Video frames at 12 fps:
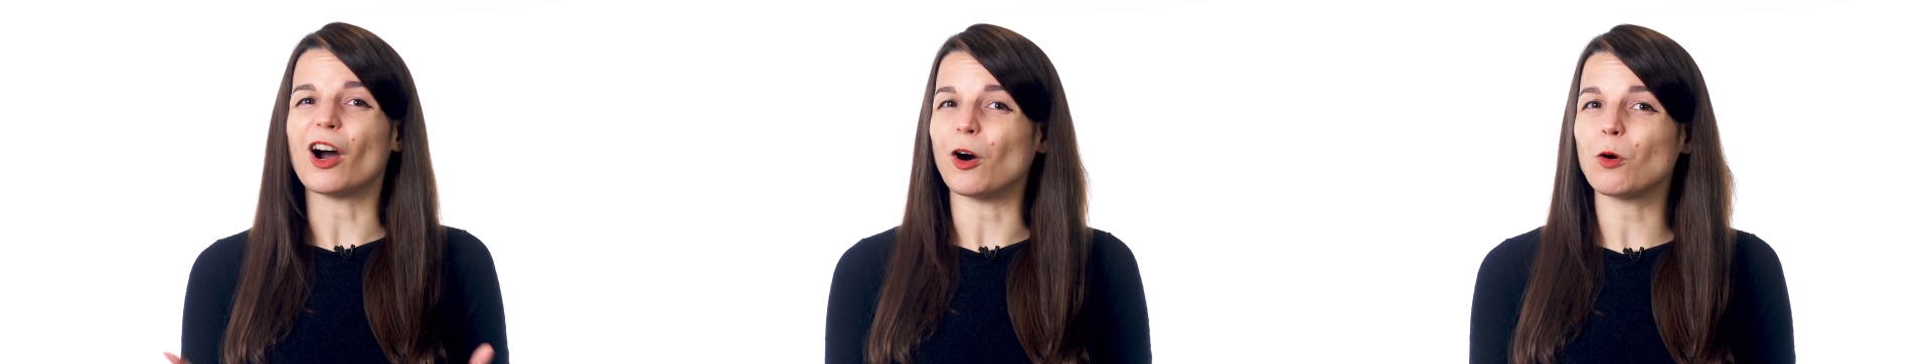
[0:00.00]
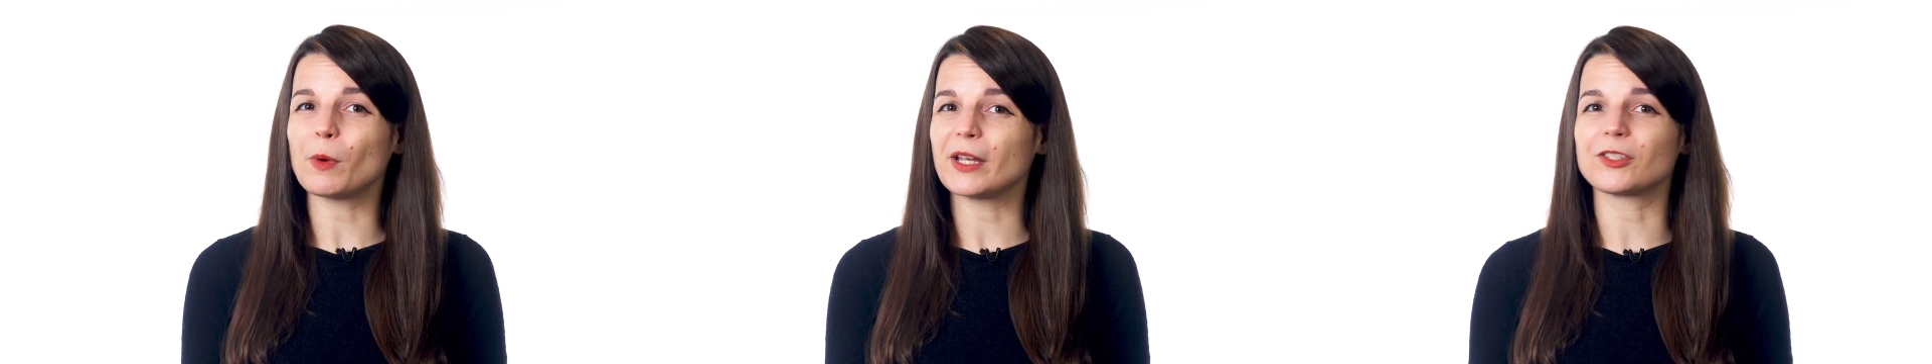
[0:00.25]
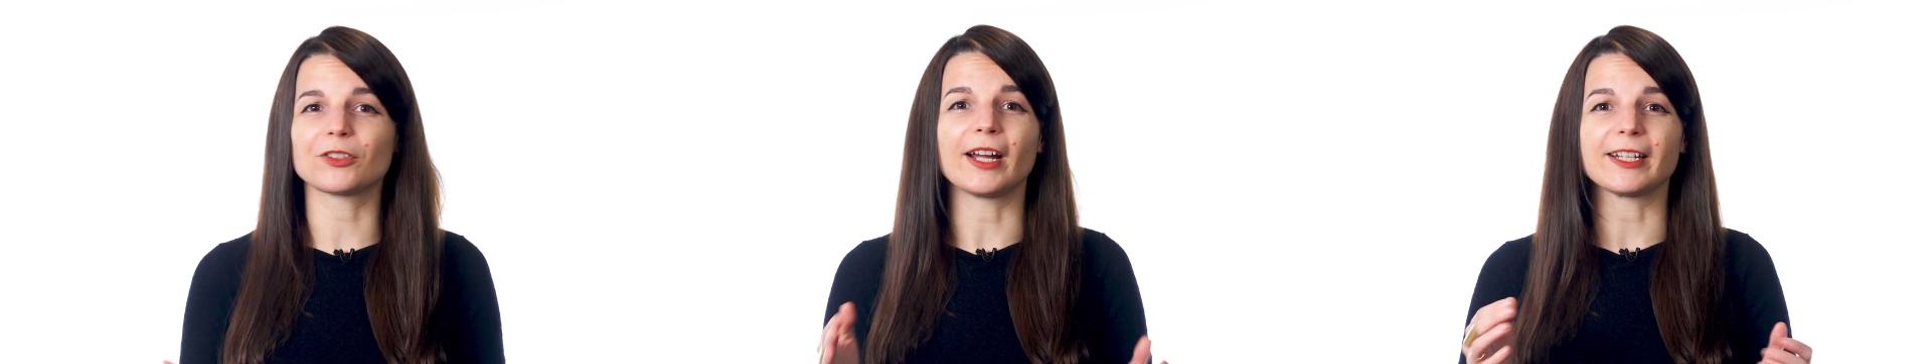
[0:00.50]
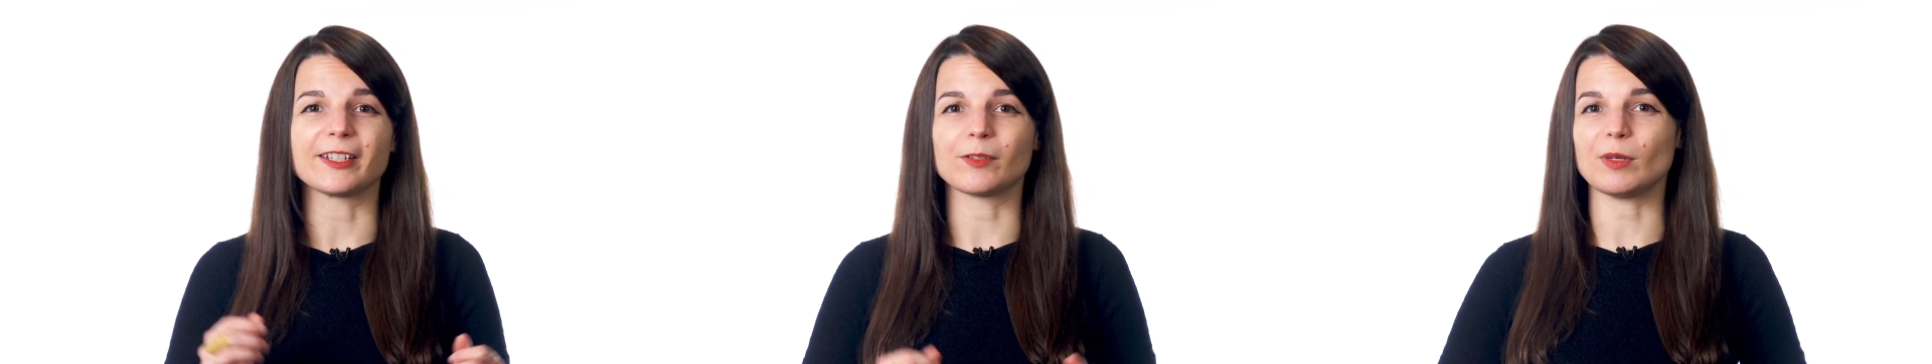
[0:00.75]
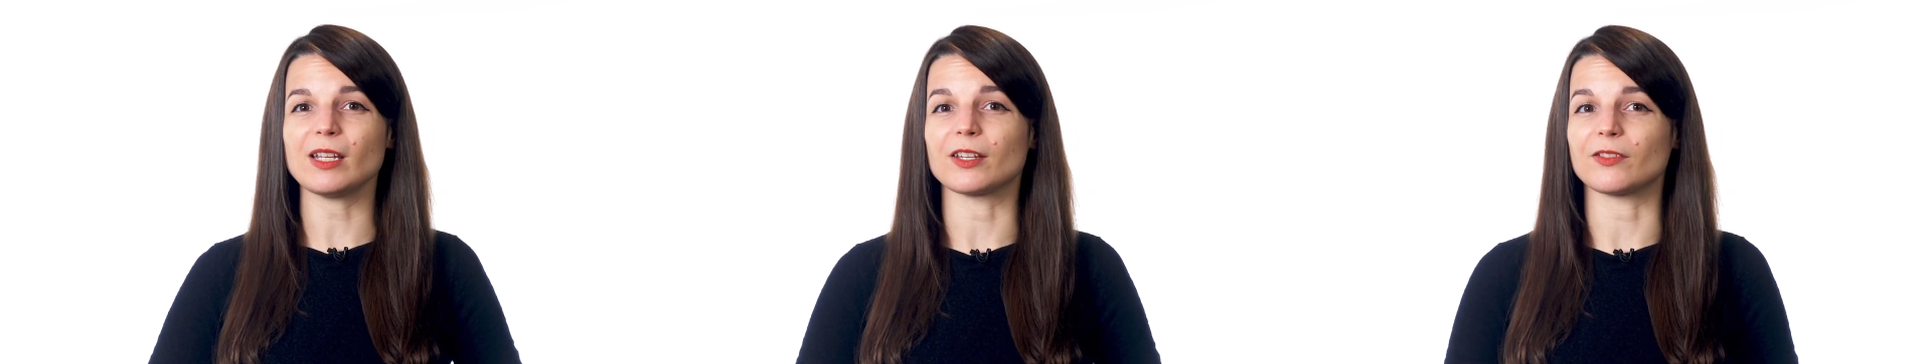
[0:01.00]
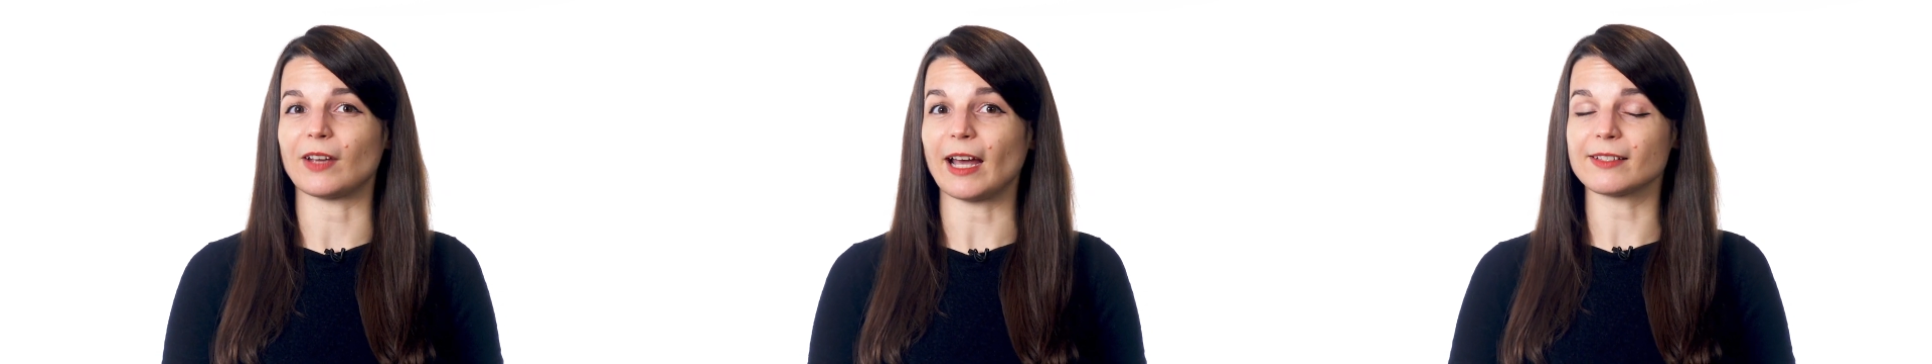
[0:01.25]
always trying to speak
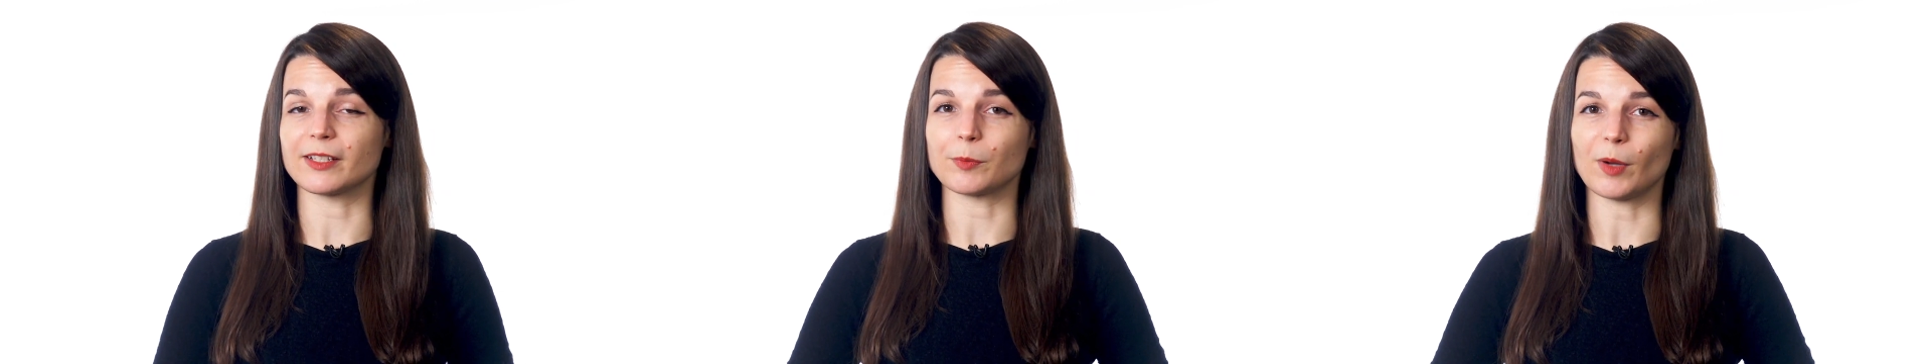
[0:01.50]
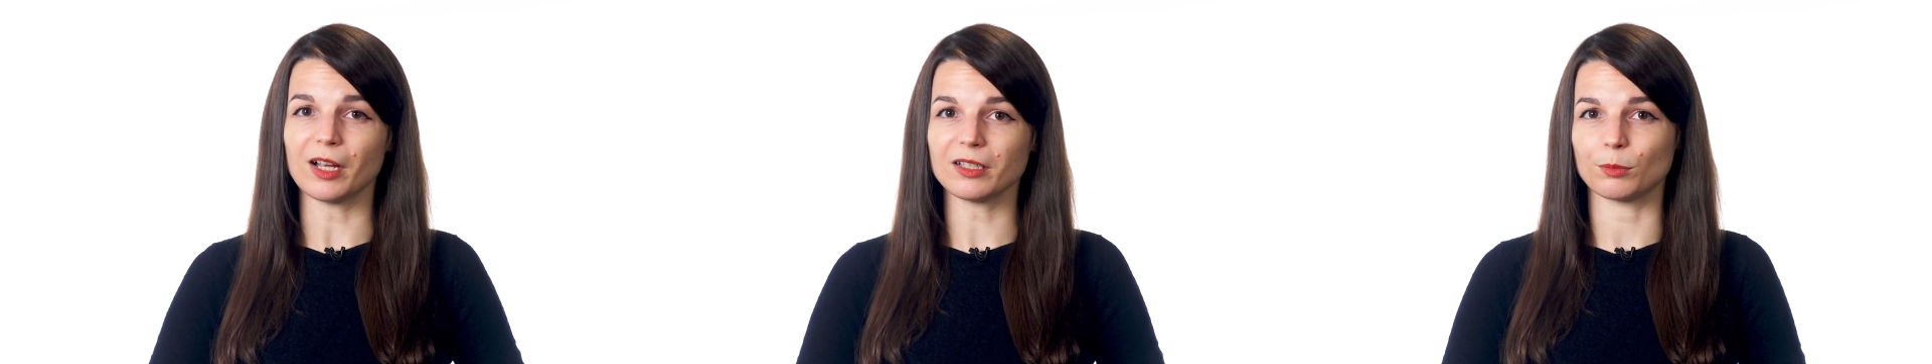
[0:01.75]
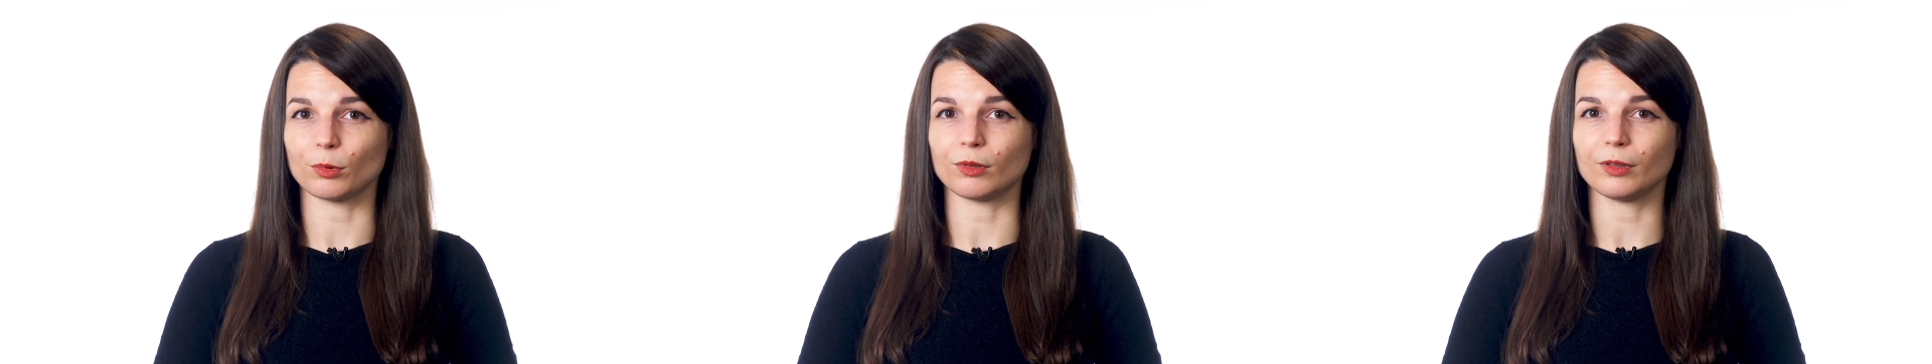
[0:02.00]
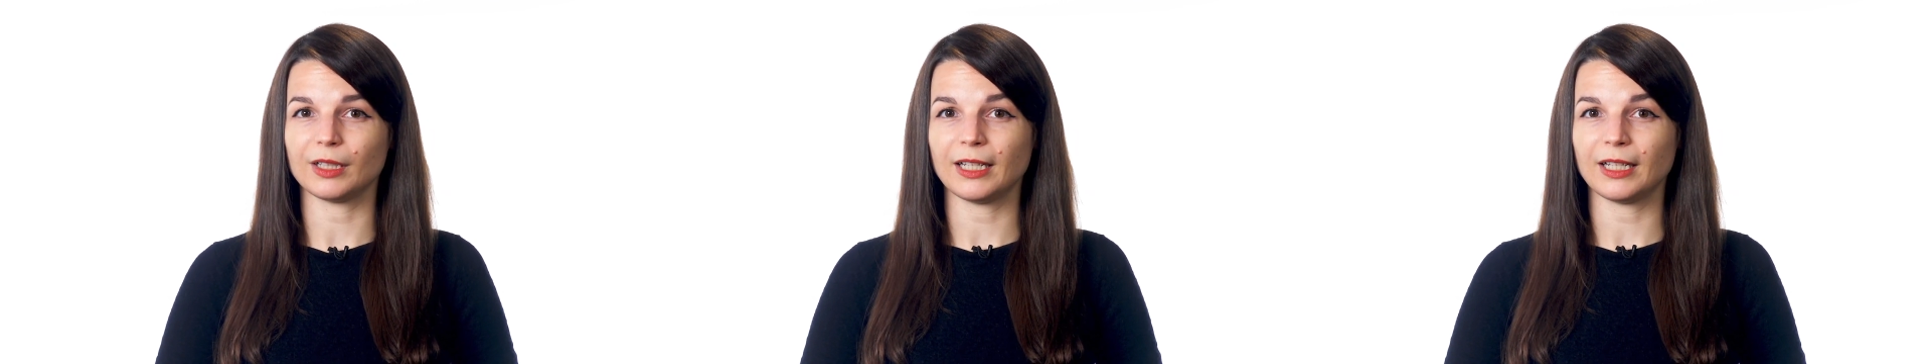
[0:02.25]
as fast as possible,